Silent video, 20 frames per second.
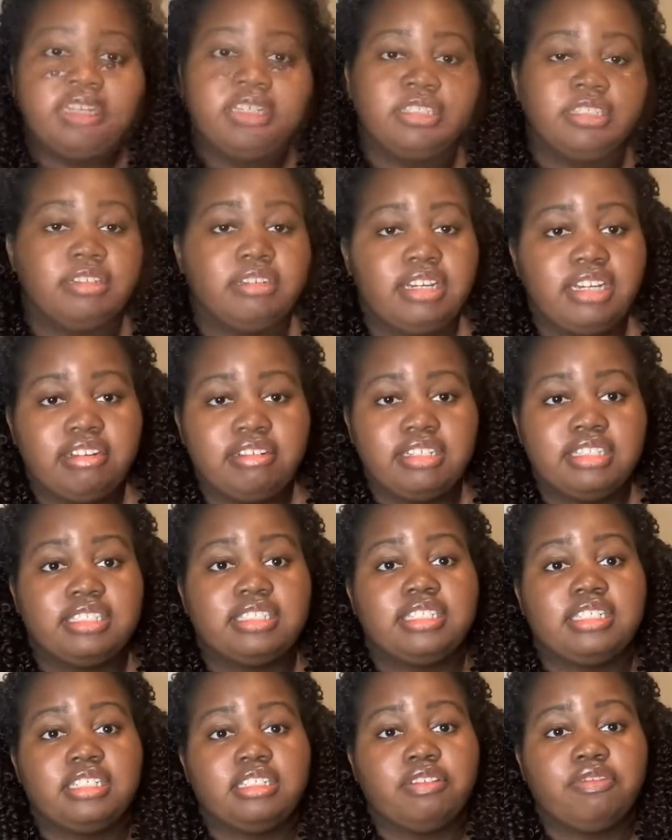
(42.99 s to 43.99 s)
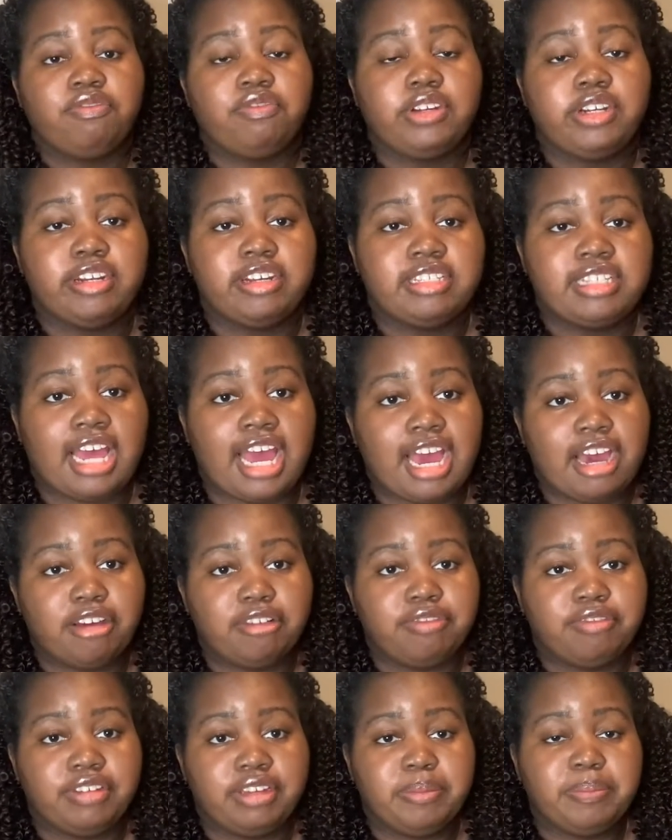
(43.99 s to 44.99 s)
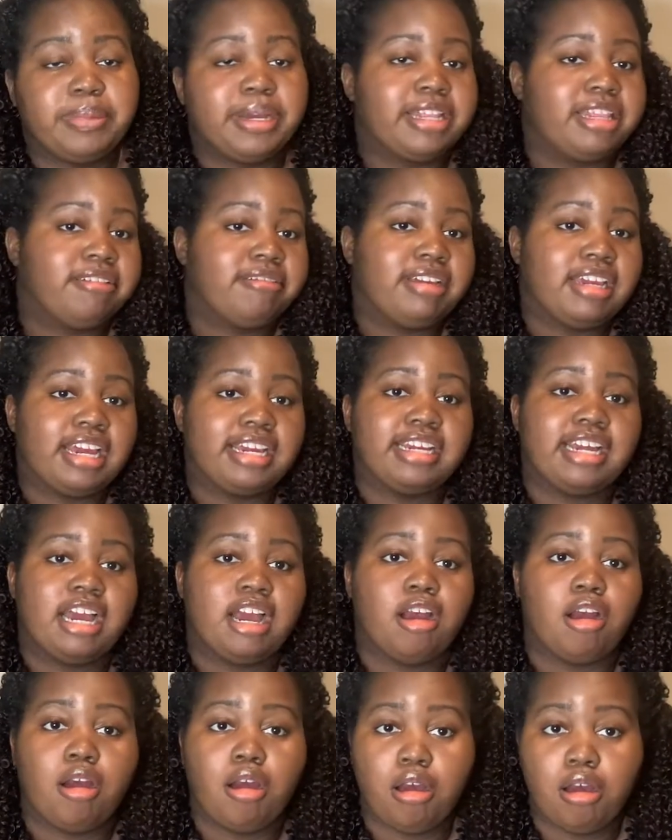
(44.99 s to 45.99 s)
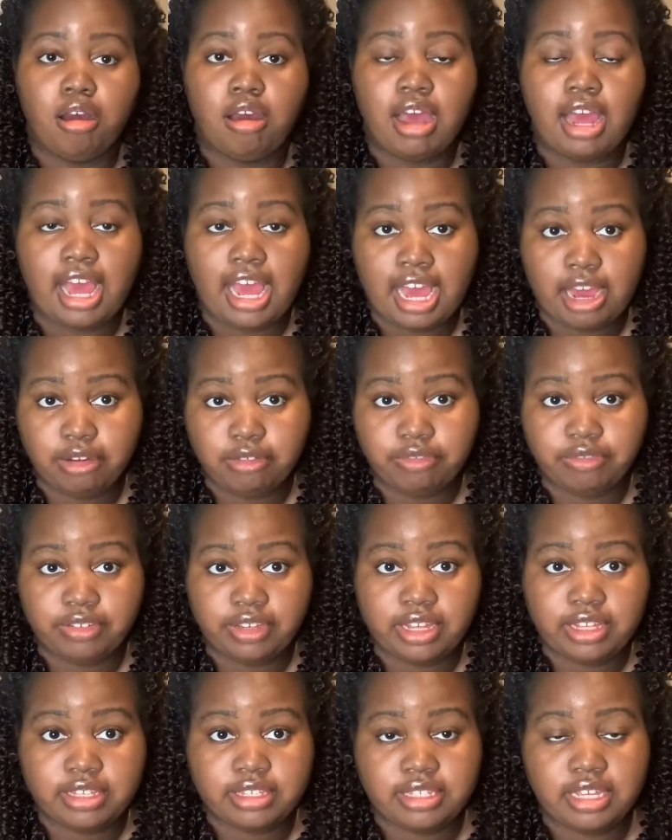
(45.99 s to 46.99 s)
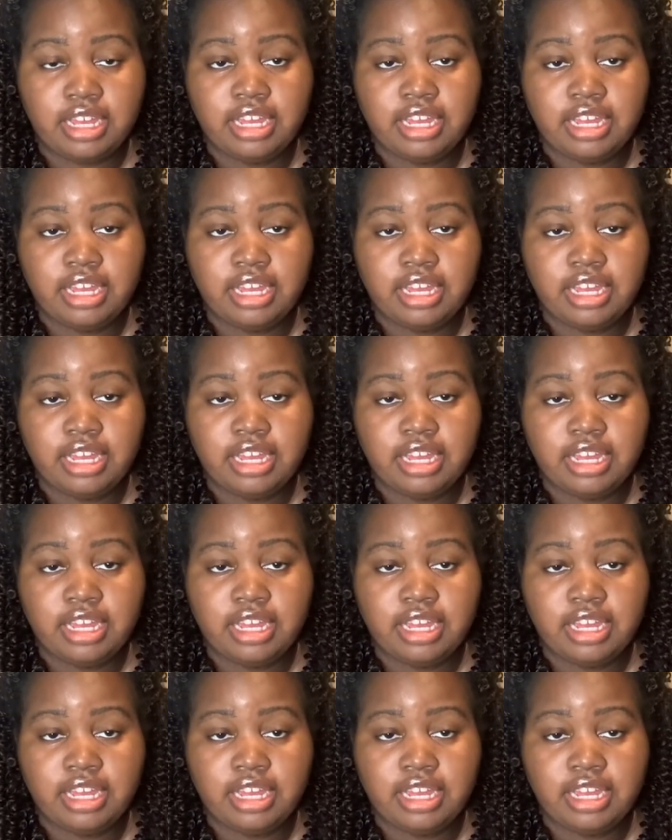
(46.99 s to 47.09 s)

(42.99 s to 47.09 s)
So here is the first outfit. By the way, I got all outfits.